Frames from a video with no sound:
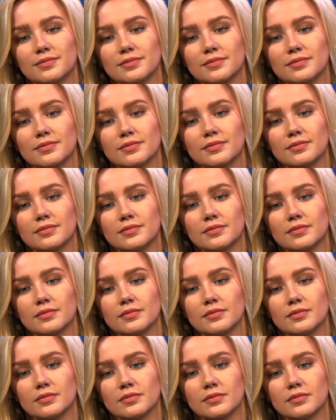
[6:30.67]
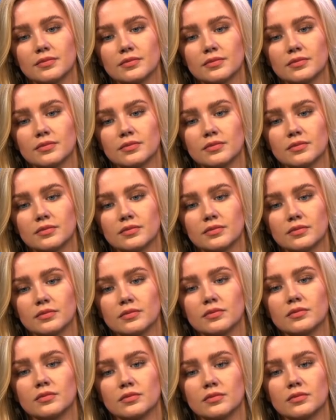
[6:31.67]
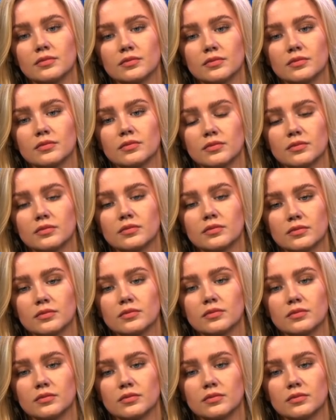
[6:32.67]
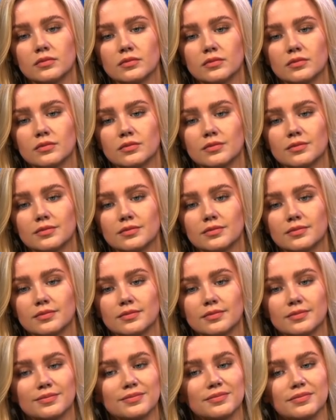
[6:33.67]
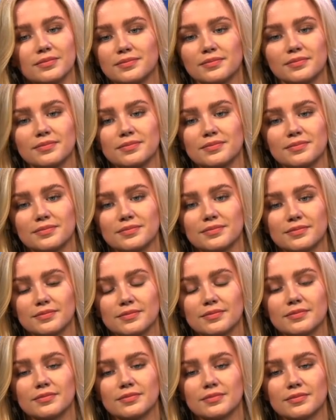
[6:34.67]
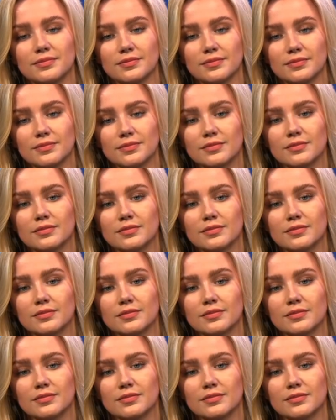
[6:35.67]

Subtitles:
[no speech]